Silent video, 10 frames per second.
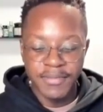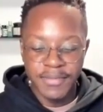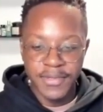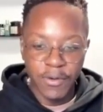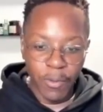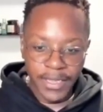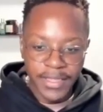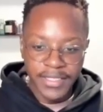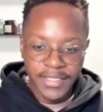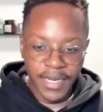what
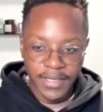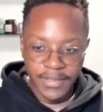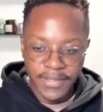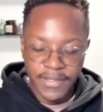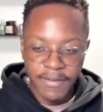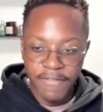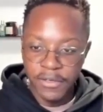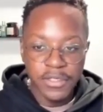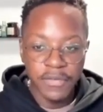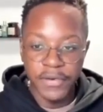this does,
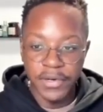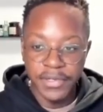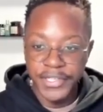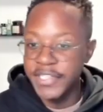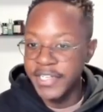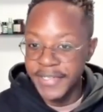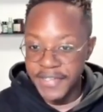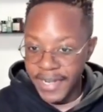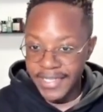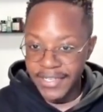first of all, is it doesn't
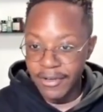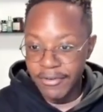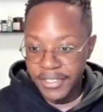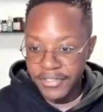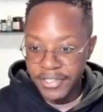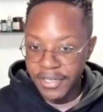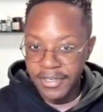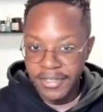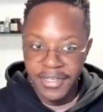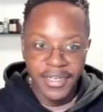answer our question.
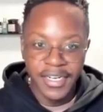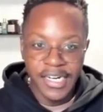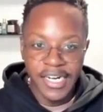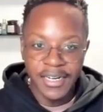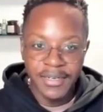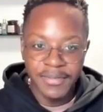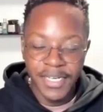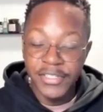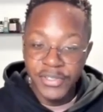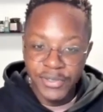
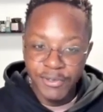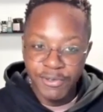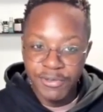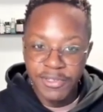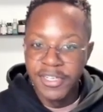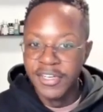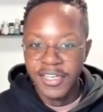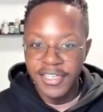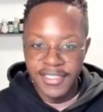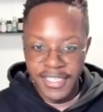And two,
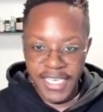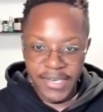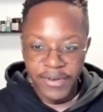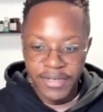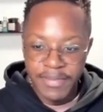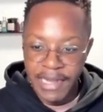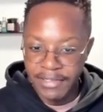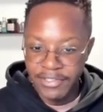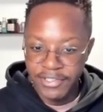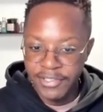it's a keyword
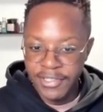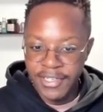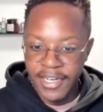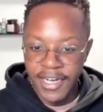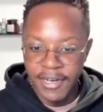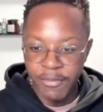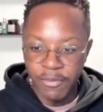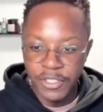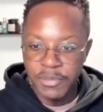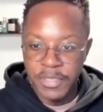match,
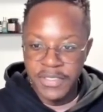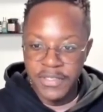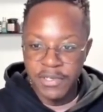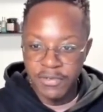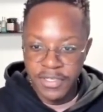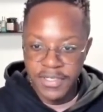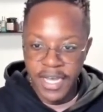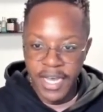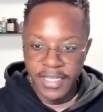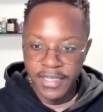which means it looks
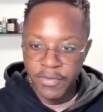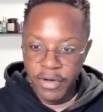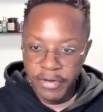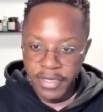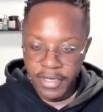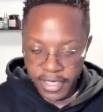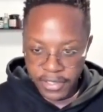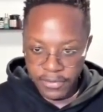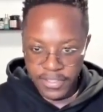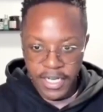at the query and
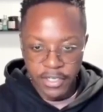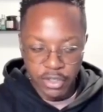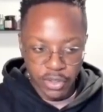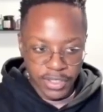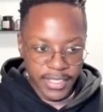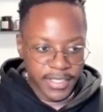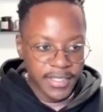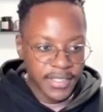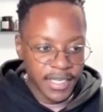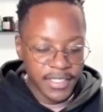looks at your data
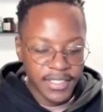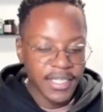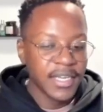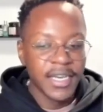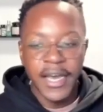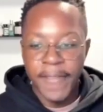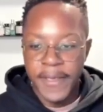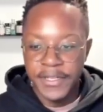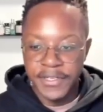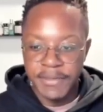set and then
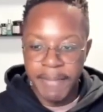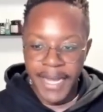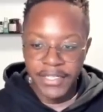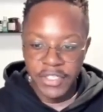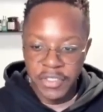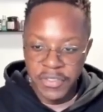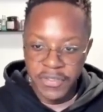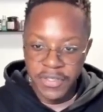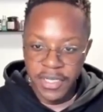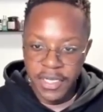just
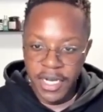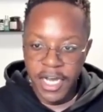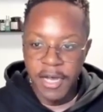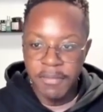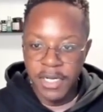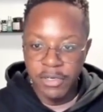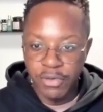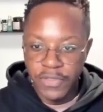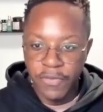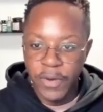matches and
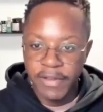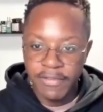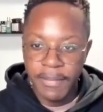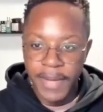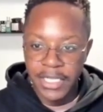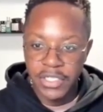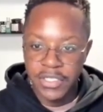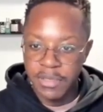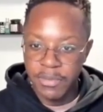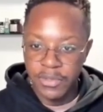looks for whatever matches
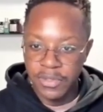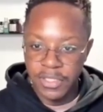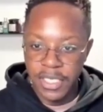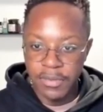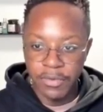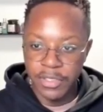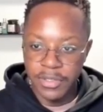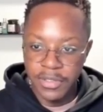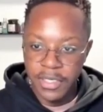the most keywords